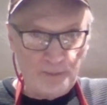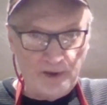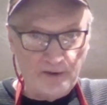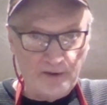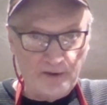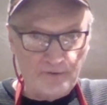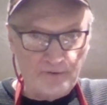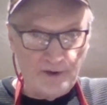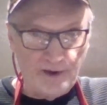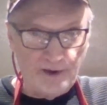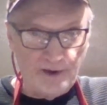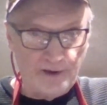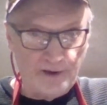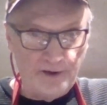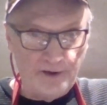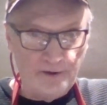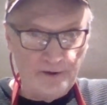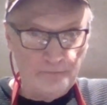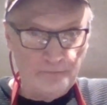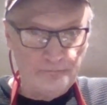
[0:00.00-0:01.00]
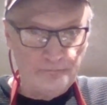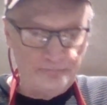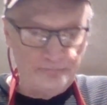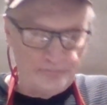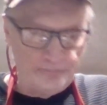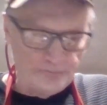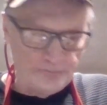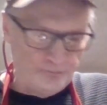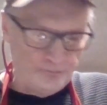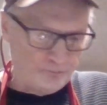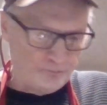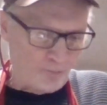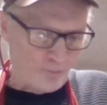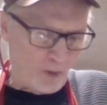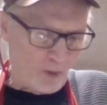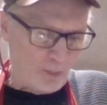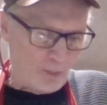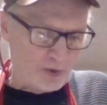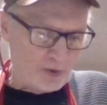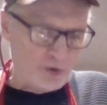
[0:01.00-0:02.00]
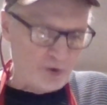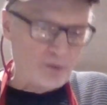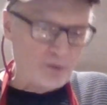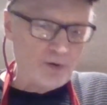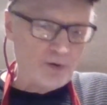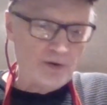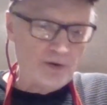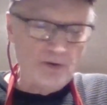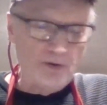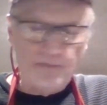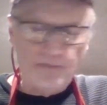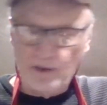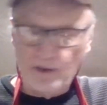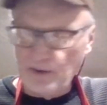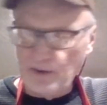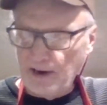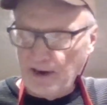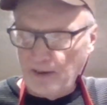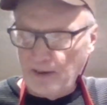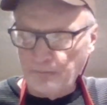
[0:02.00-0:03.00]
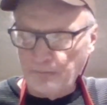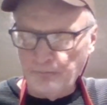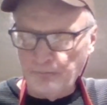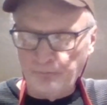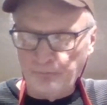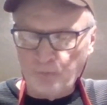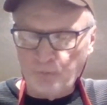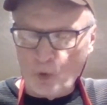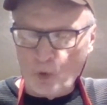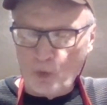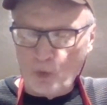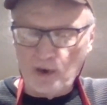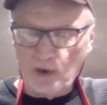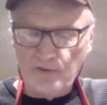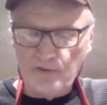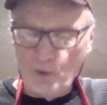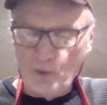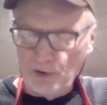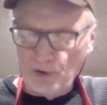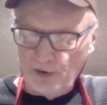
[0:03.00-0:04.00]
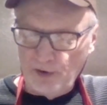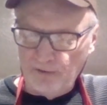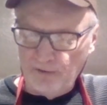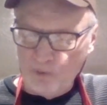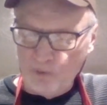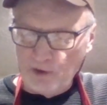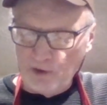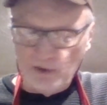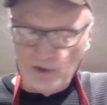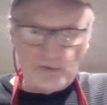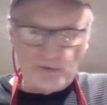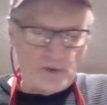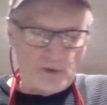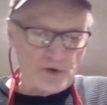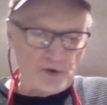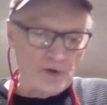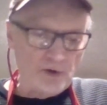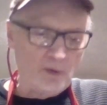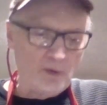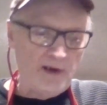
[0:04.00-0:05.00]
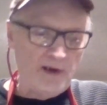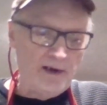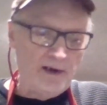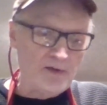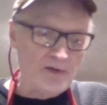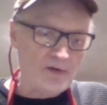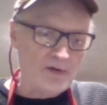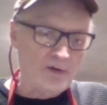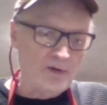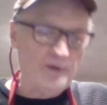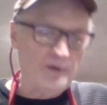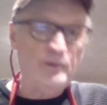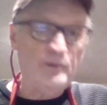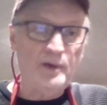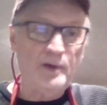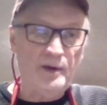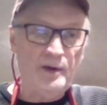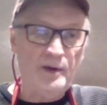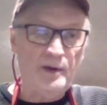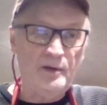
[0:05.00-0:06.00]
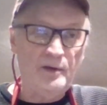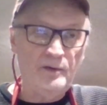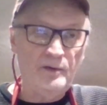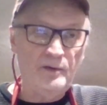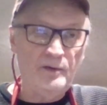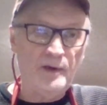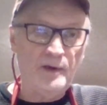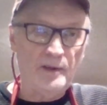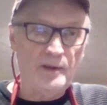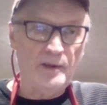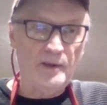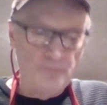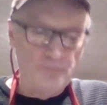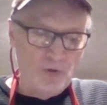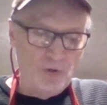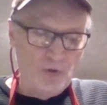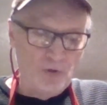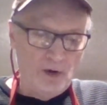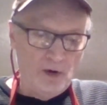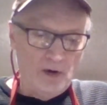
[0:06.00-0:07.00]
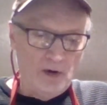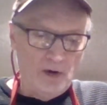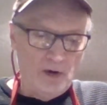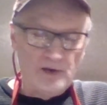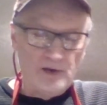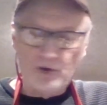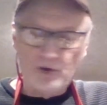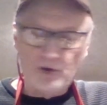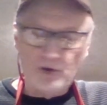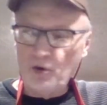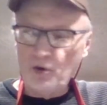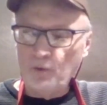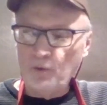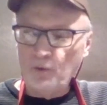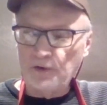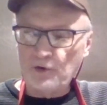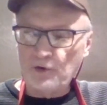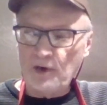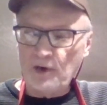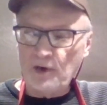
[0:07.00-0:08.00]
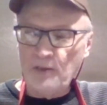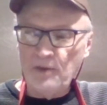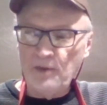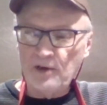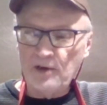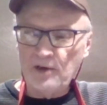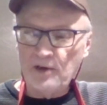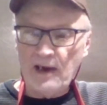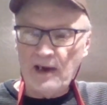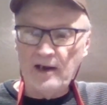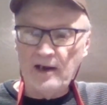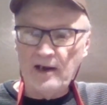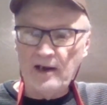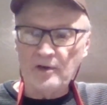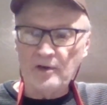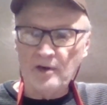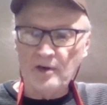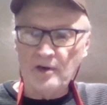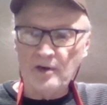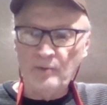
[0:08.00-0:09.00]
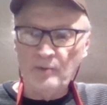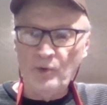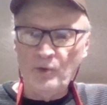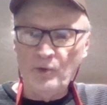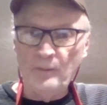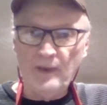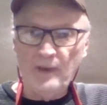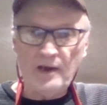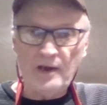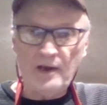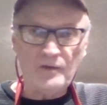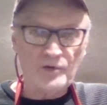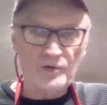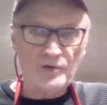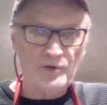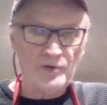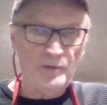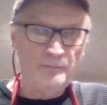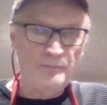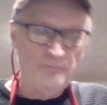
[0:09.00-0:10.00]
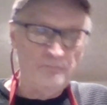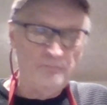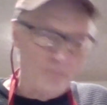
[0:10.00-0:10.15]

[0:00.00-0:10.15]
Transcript: You might be different, I don't know. But you'll know, you'll figure it out. Whatever you want to do. If you want to use fresh ingredients though, you can do that. And just go with the dry mix, and at the time you make the